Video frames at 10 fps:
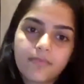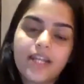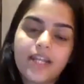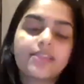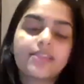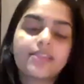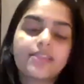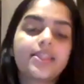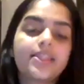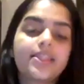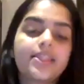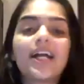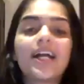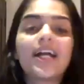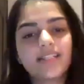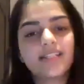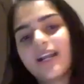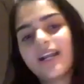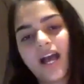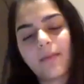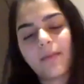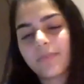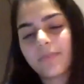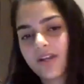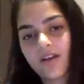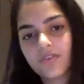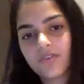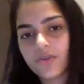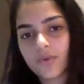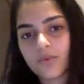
that'll happen after 2 months.